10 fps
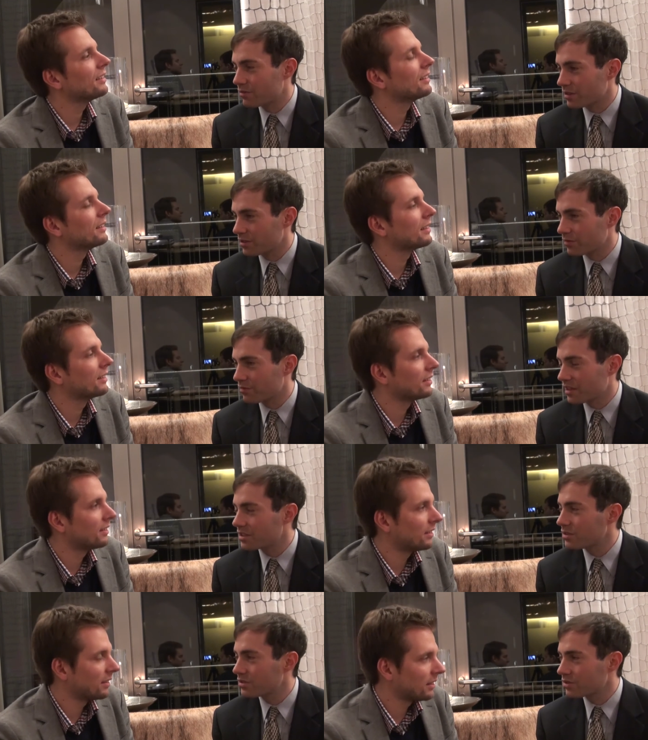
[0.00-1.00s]
Speaker 1: to alert
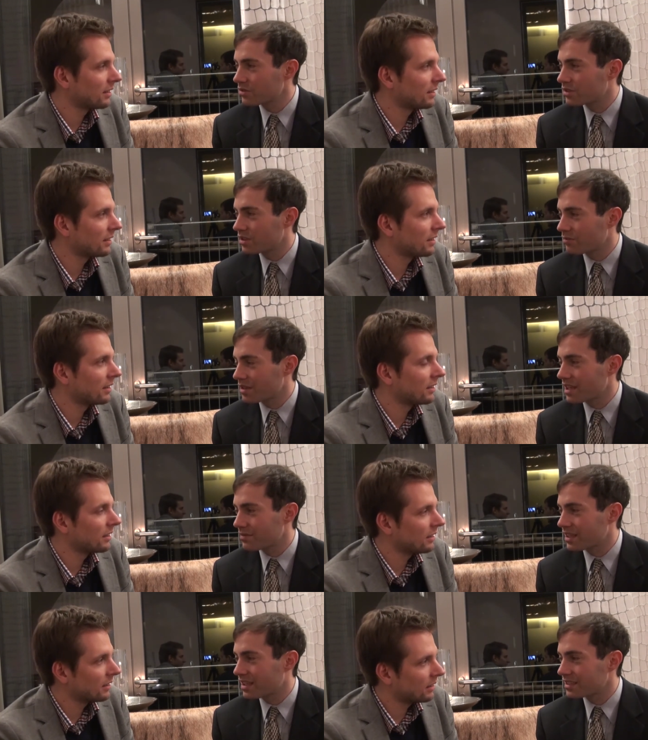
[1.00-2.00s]
French users to what
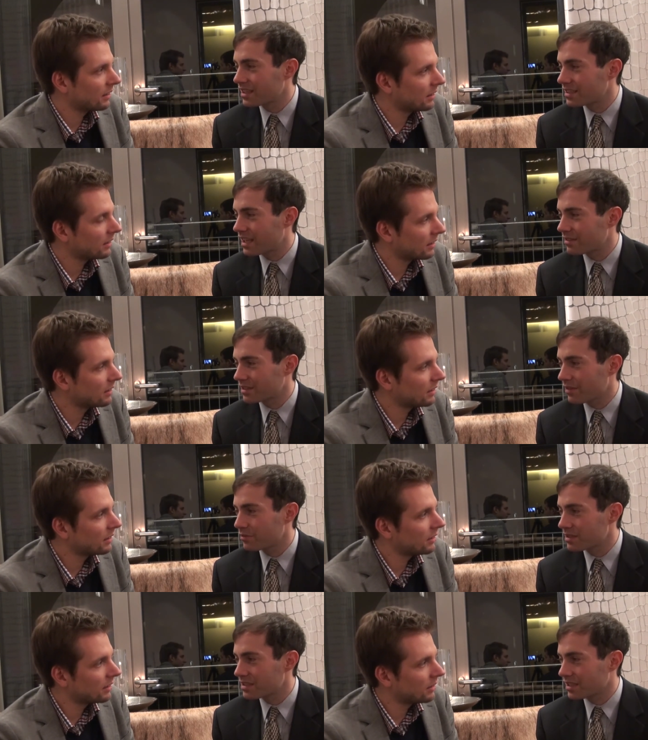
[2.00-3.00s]
they've done and how the
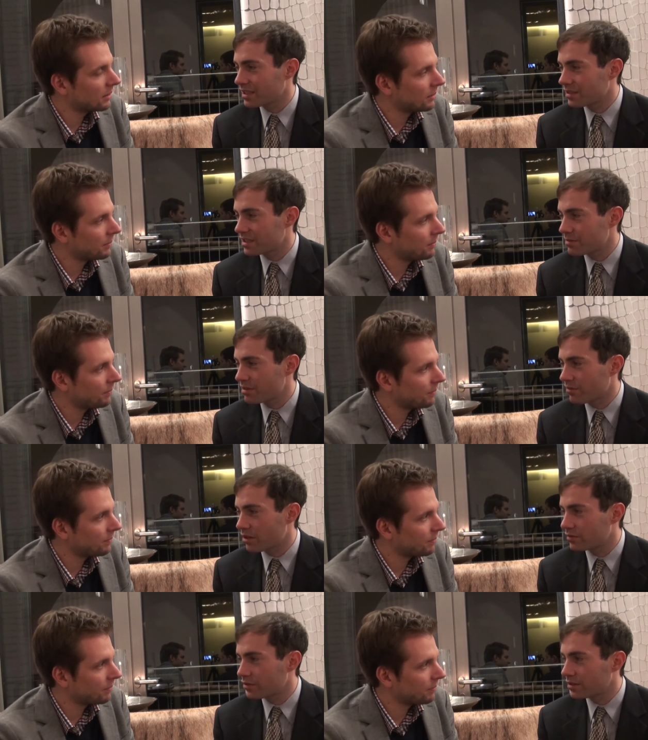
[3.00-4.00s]
government declared it to be
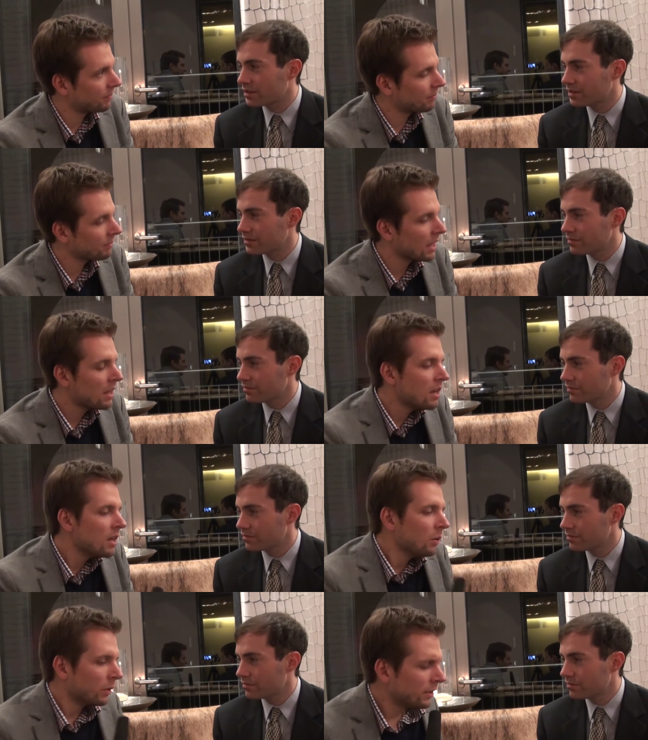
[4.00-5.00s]
wrongful.
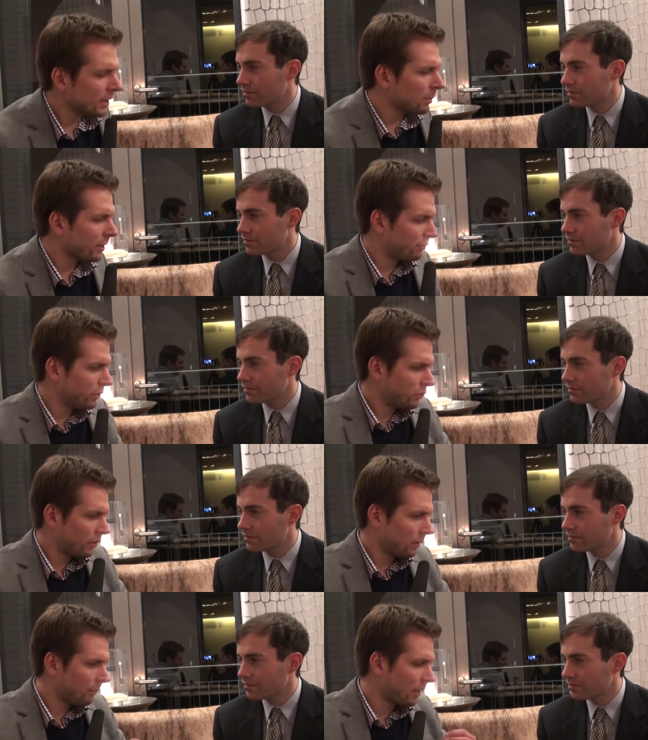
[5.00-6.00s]
Speaker 2: When you think about the
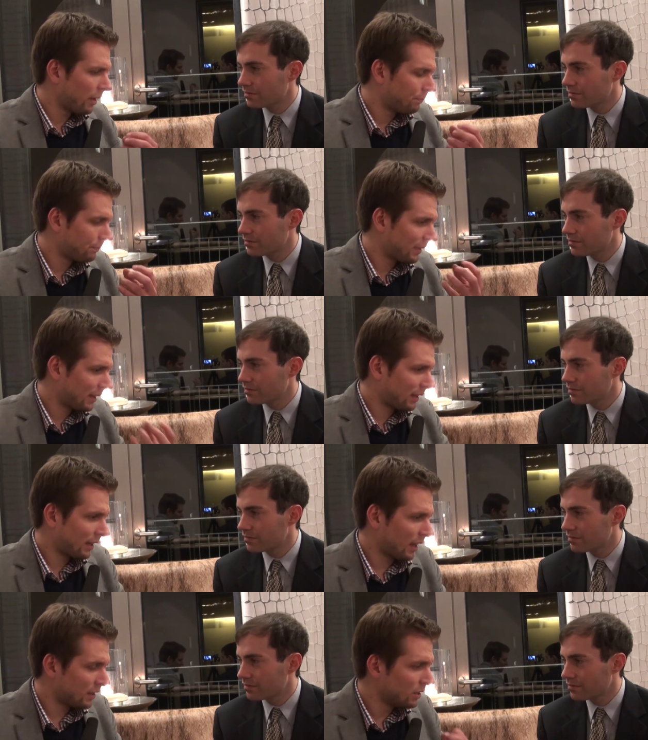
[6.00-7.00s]
future, uh,
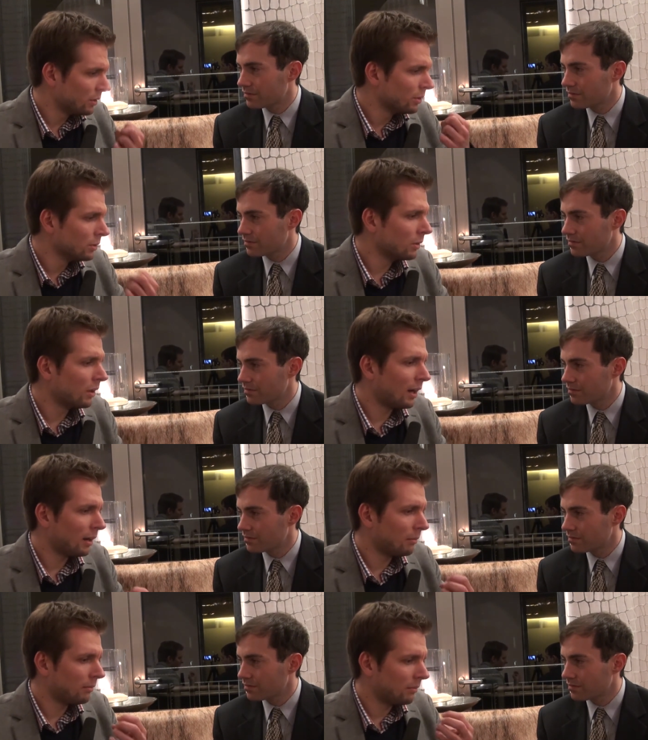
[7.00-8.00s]
can you
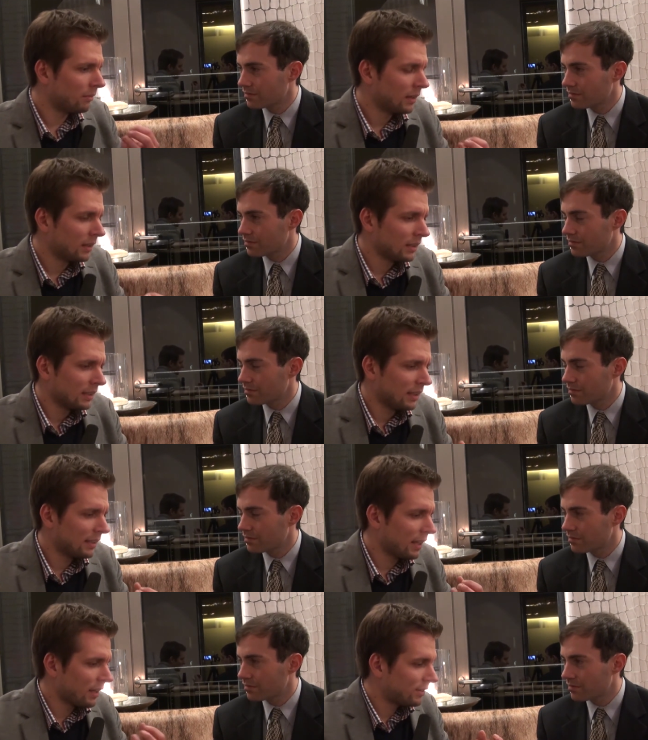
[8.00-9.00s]
um,
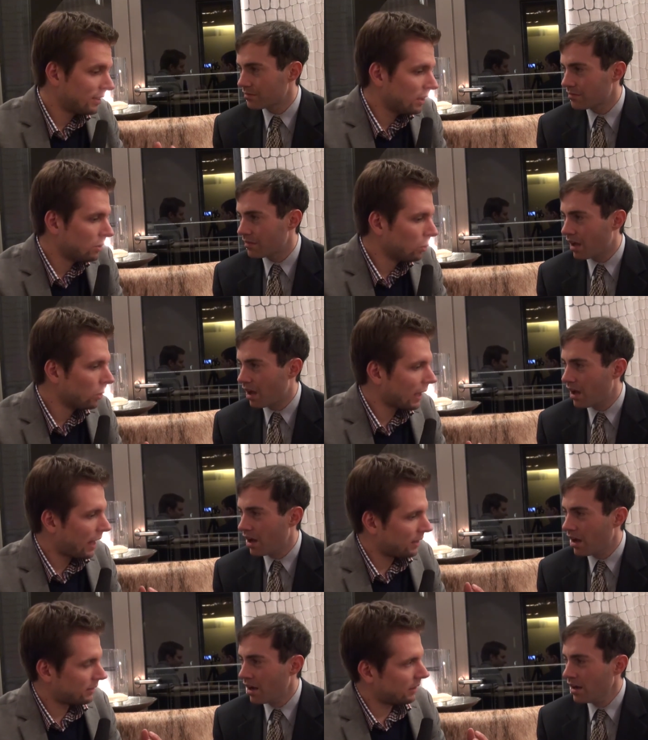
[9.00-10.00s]
yeah, see Google
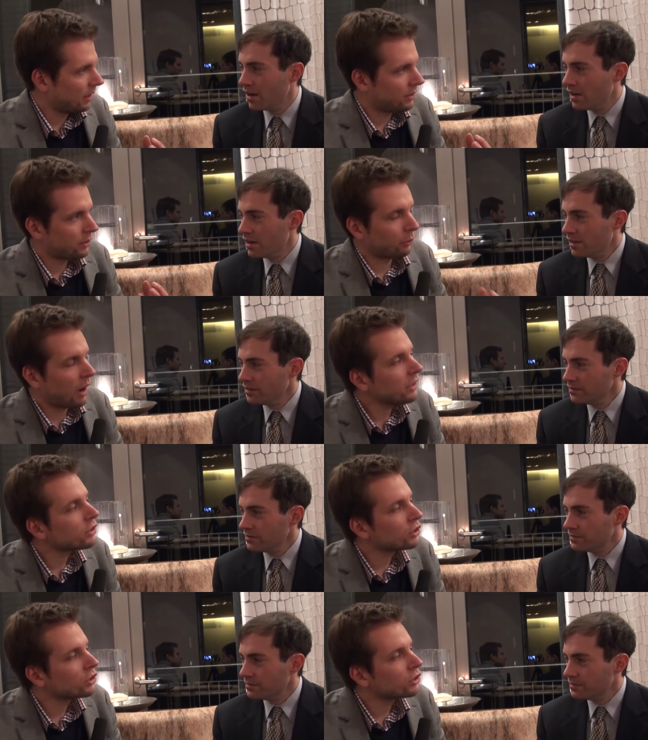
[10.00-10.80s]
as a threat?